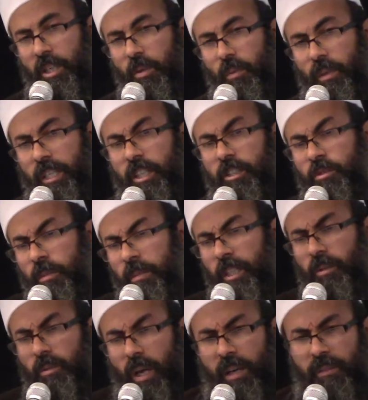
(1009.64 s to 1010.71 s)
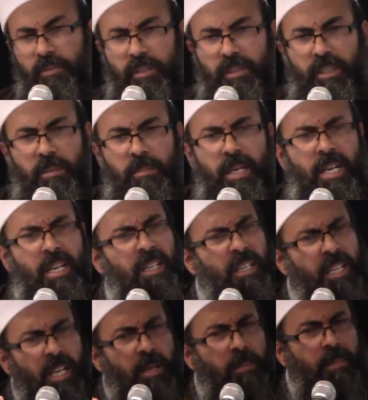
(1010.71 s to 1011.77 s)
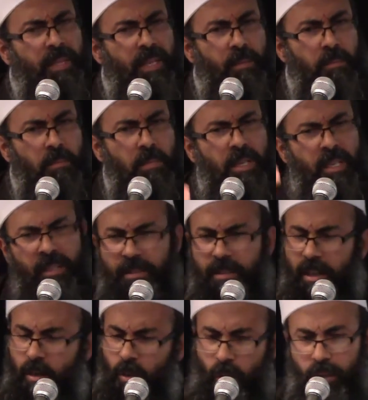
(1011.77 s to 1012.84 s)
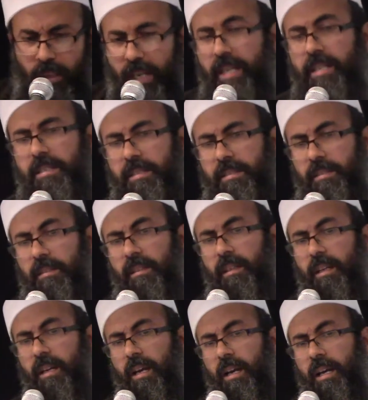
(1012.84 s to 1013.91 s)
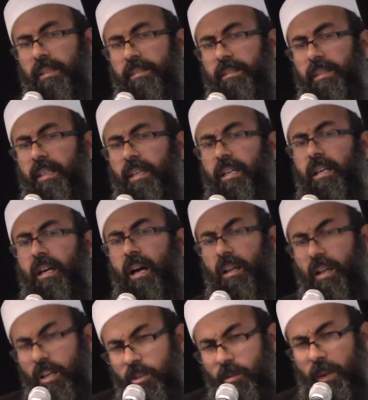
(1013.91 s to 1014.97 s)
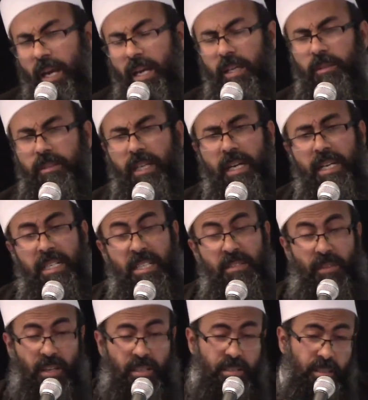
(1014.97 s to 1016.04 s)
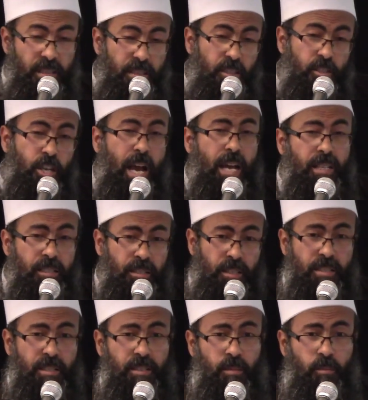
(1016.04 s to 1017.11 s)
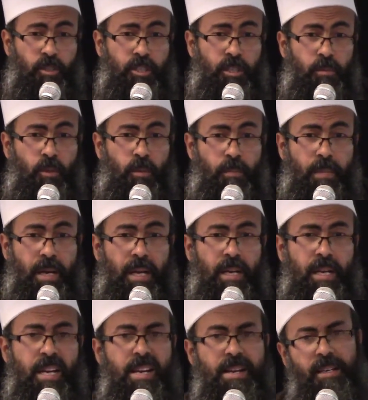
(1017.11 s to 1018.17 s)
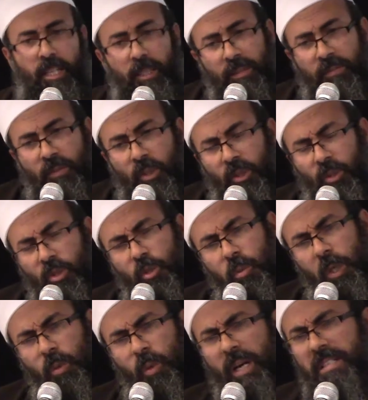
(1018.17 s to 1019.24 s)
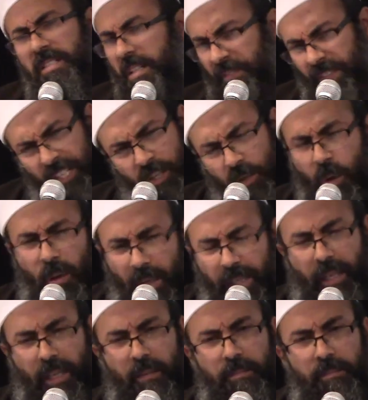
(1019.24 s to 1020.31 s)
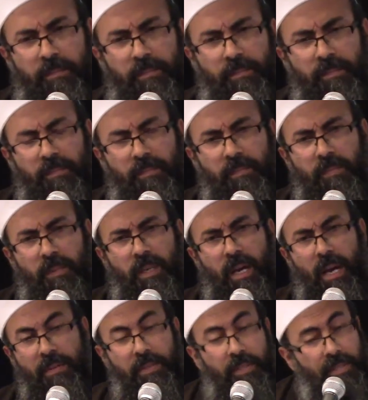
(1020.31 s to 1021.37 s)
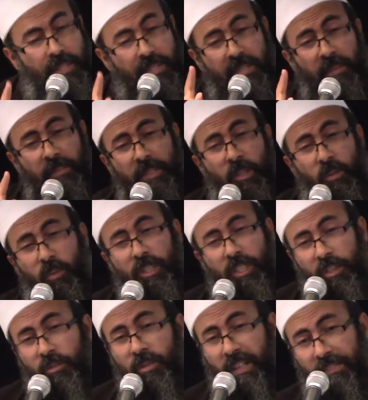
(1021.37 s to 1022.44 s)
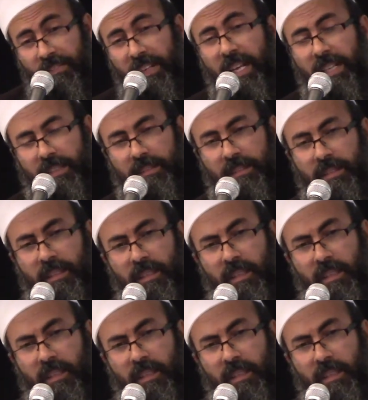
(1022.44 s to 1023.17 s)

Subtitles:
We need to make dua for them. Name them. It's a long list. And Allah subhanahu wa ta'ala give us these challenges in the Muslim Ummah, not for those one who are suffering only. And this is something we need to reflect.